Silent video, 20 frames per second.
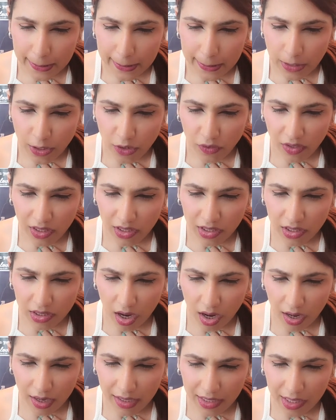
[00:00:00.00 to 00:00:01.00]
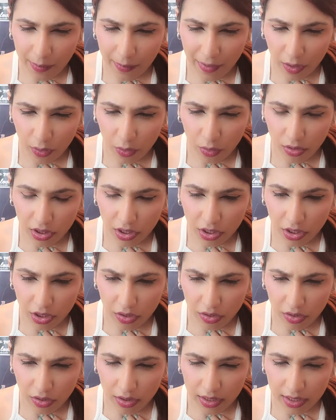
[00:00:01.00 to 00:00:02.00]
no one is talking about who the
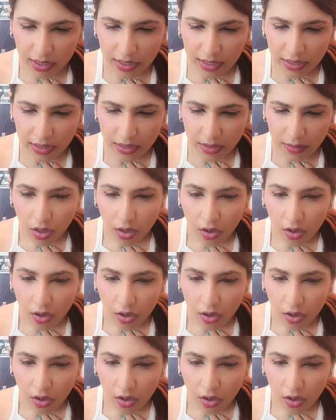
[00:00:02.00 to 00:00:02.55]
girl is.